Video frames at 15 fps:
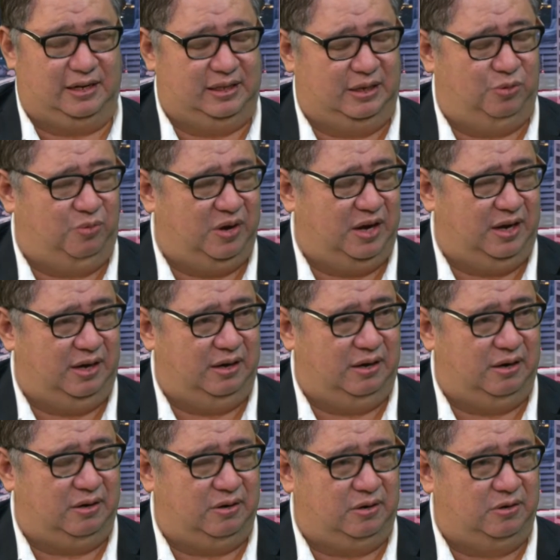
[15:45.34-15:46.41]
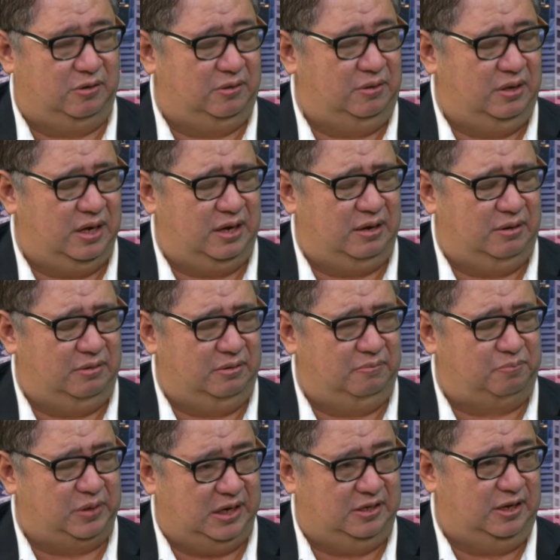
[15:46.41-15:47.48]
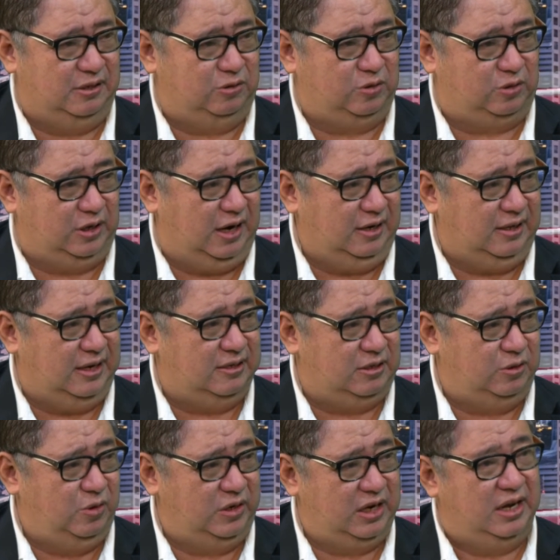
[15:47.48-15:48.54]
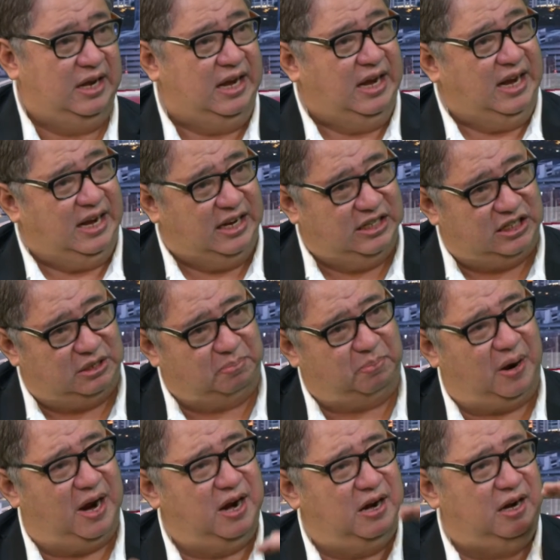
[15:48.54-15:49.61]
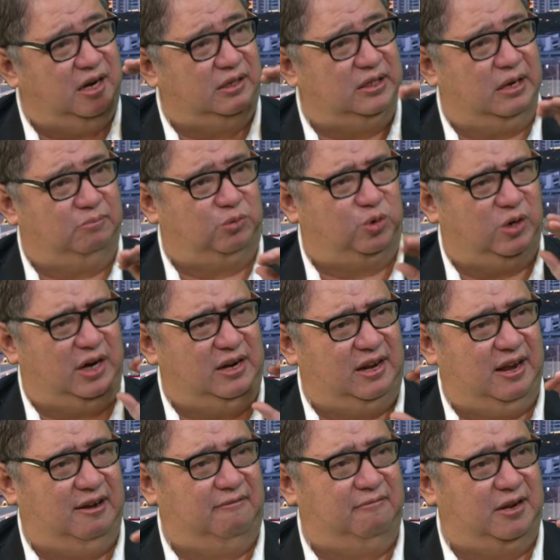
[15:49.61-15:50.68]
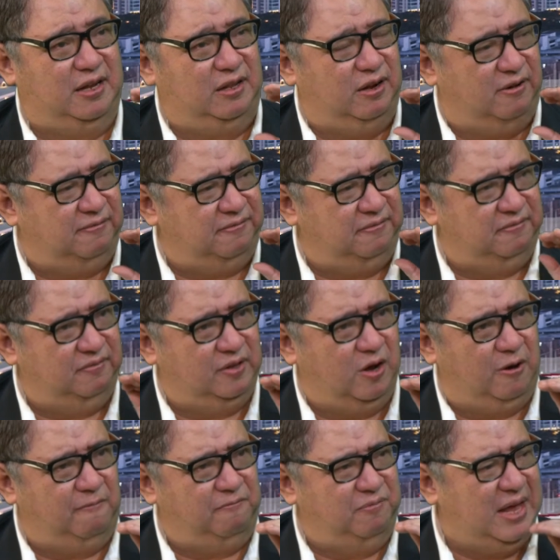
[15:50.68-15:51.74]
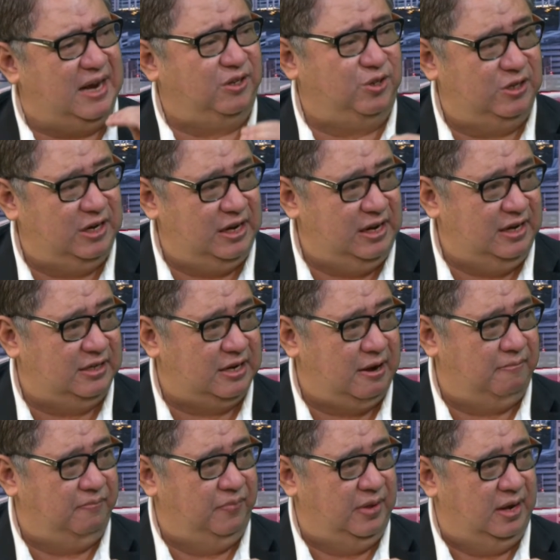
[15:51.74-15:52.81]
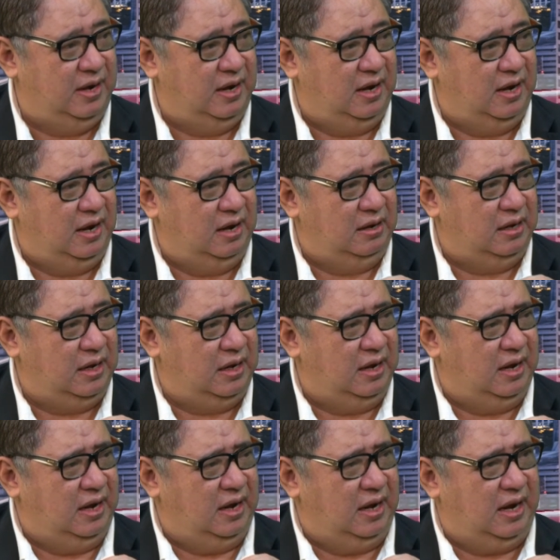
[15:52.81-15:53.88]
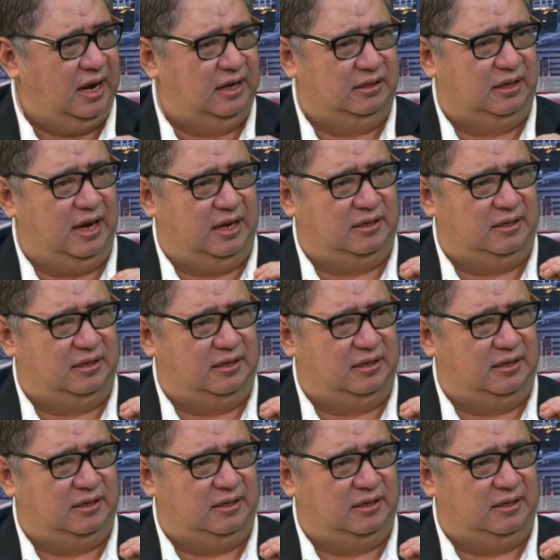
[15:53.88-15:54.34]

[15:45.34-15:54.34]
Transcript: the way President Duterte is doing it, inspiring them to a level of nationalism, and